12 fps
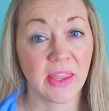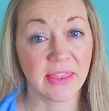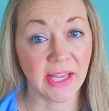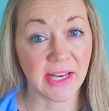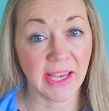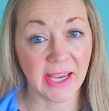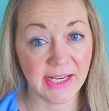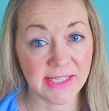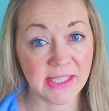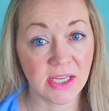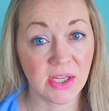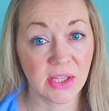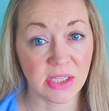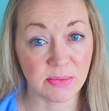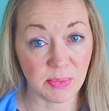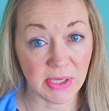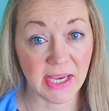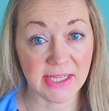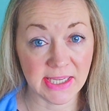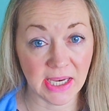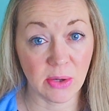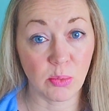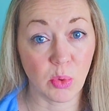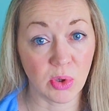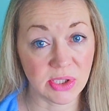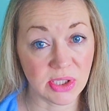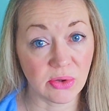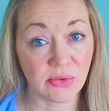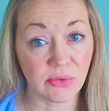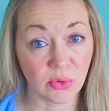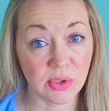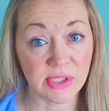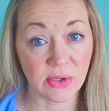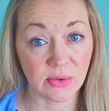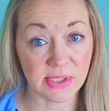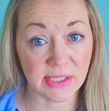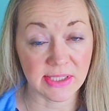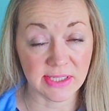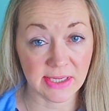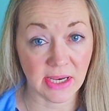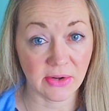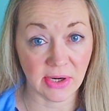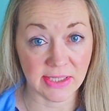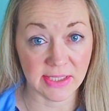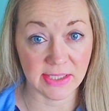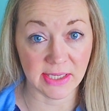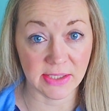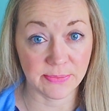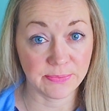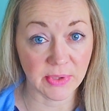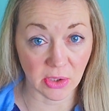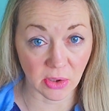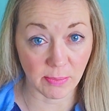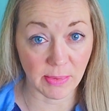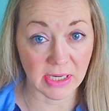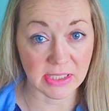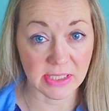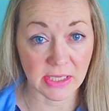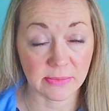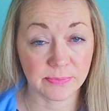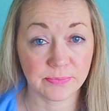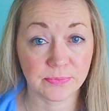than it is that's BSEN 1040 accredited. I'll come back to that.